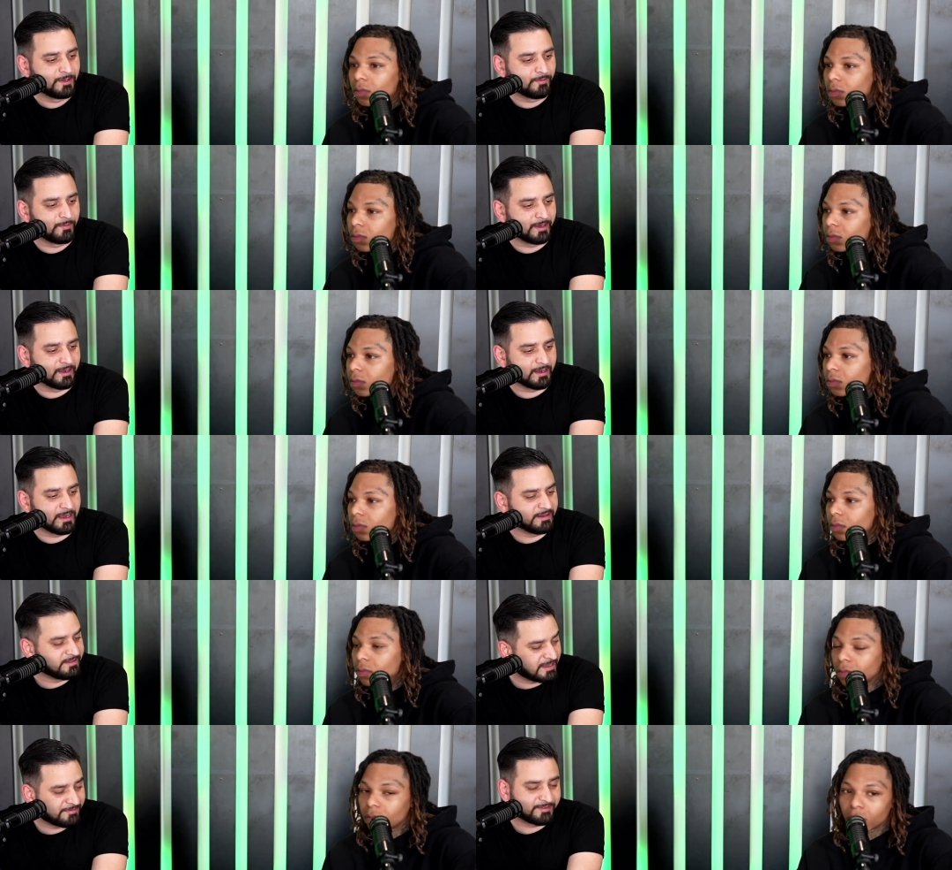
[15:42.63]
Speaker 1: where
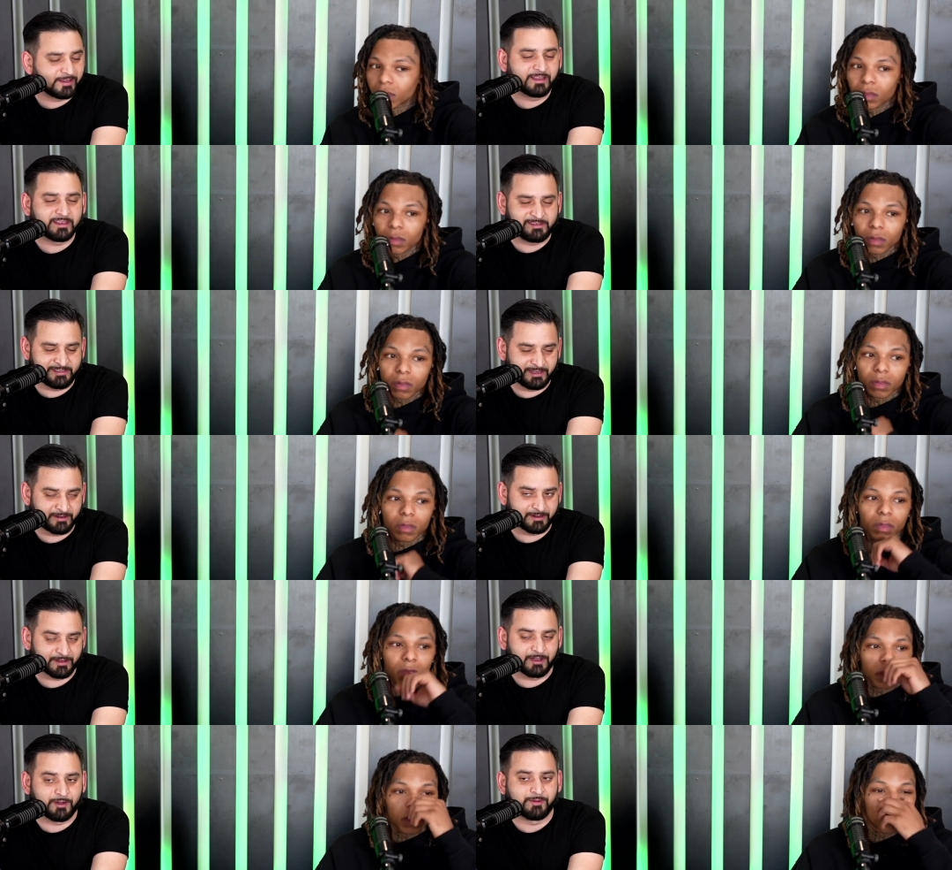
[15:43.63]
definitely a year
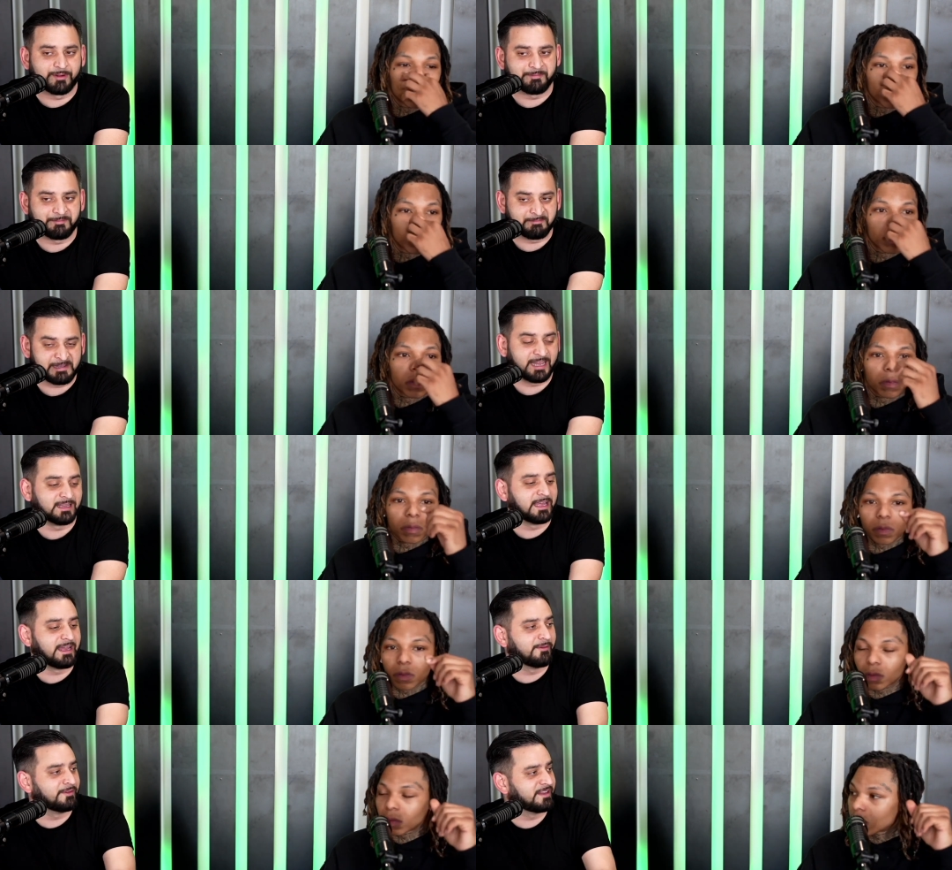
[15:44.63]
ago, where
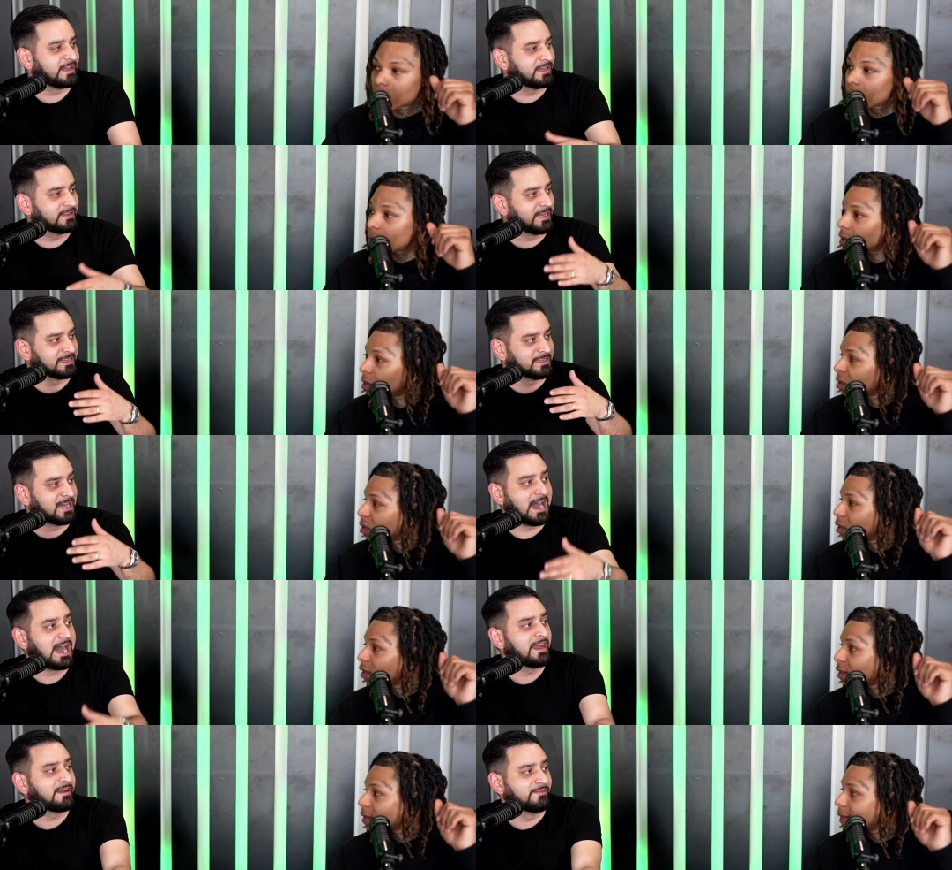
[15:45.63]
LA was at like the
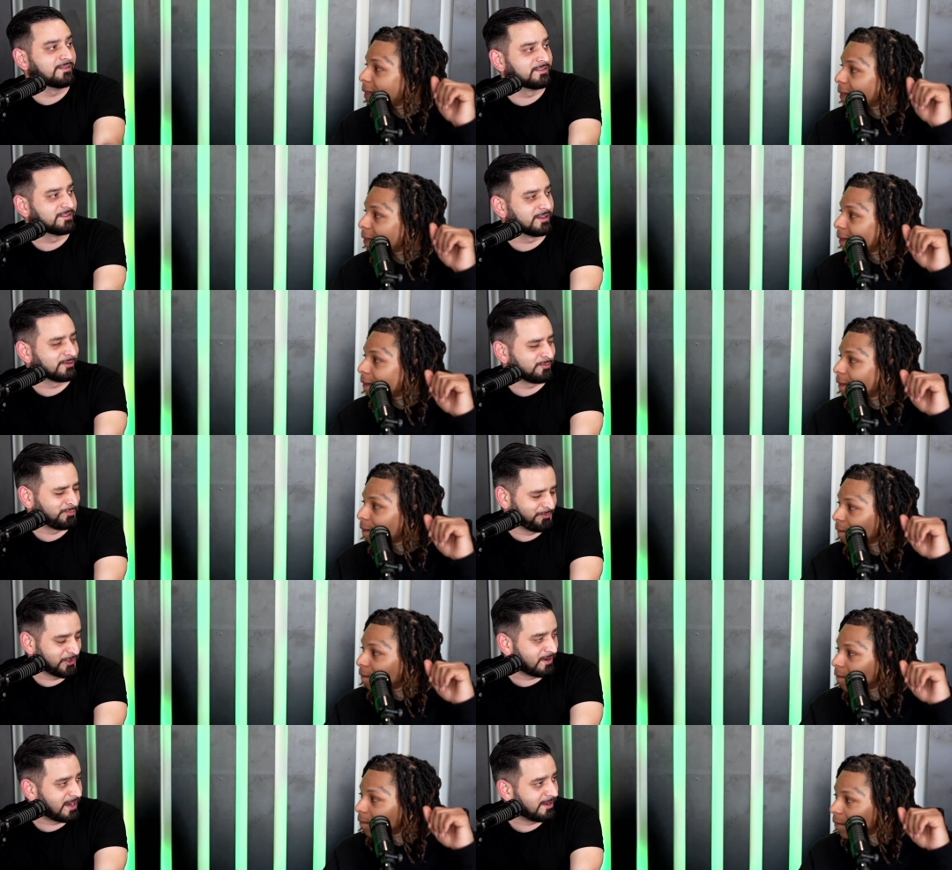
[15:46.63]
height of its like
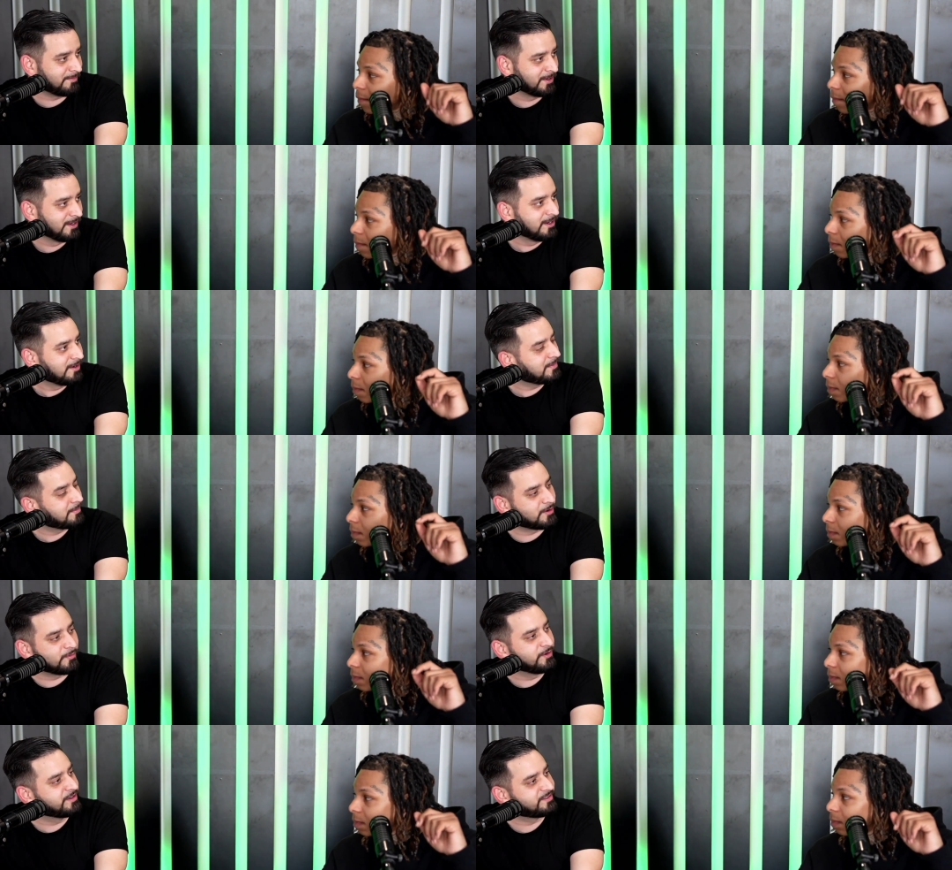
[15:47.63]
crime. Remember,
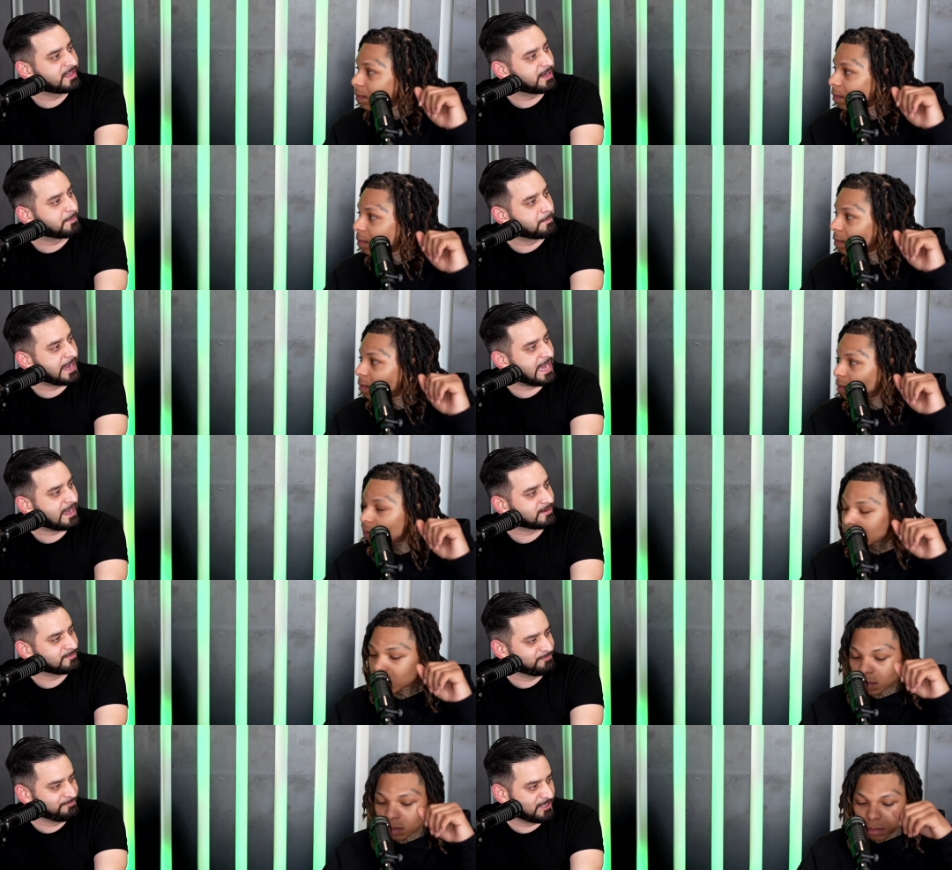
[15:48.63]
we just had a bad
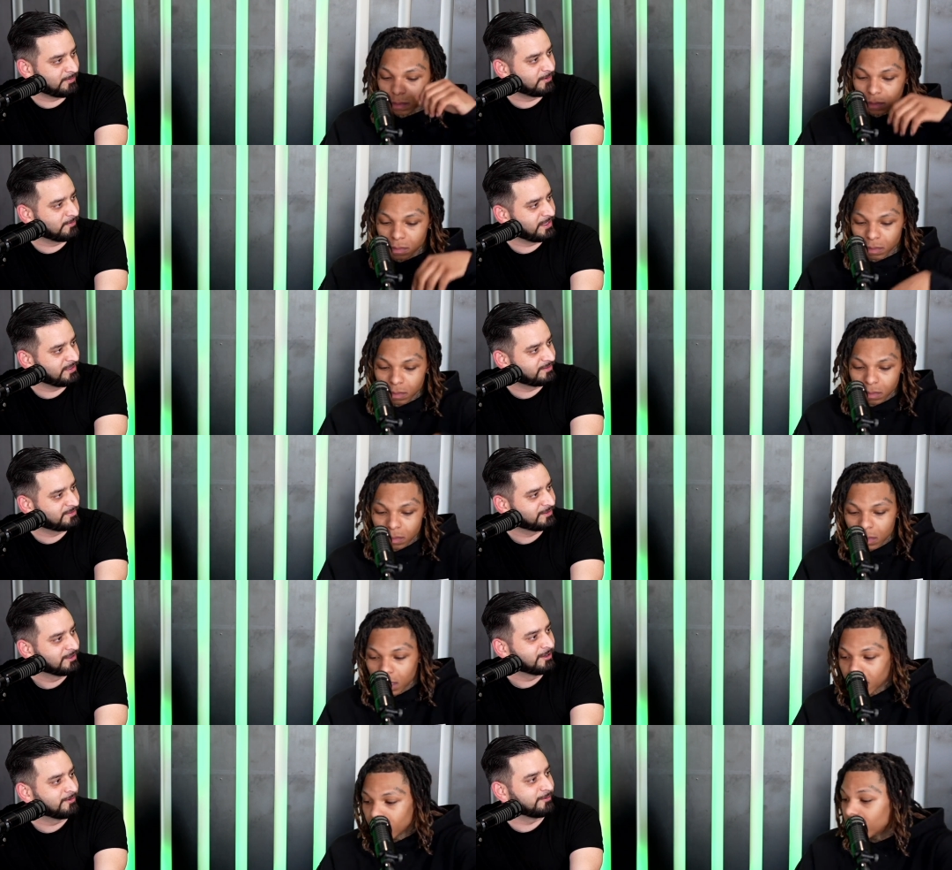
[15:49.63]
couple weeks.
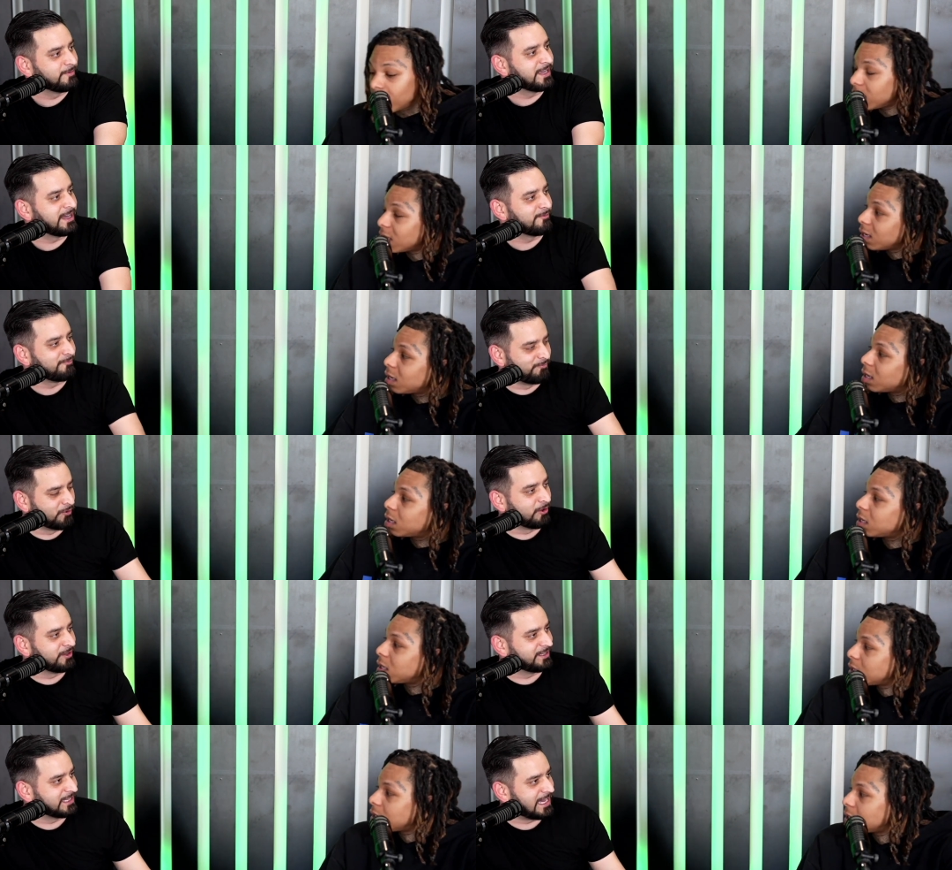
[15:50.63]
Yeah, we had yeah.
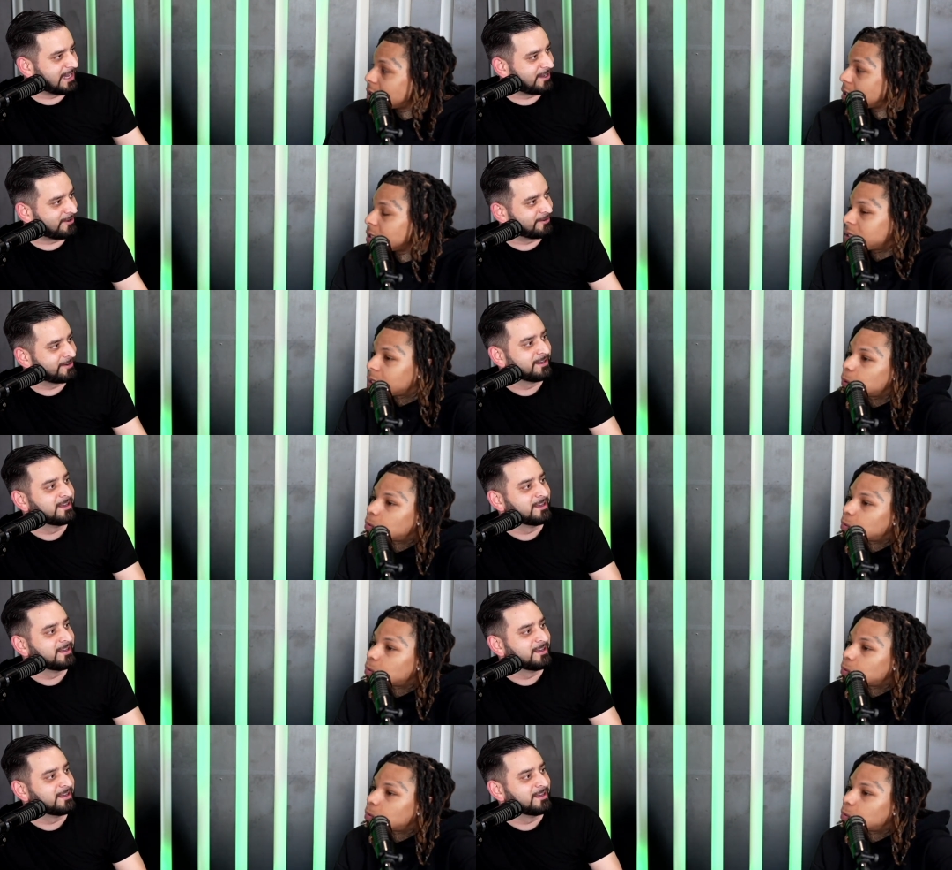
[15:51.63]
Rolling Loud.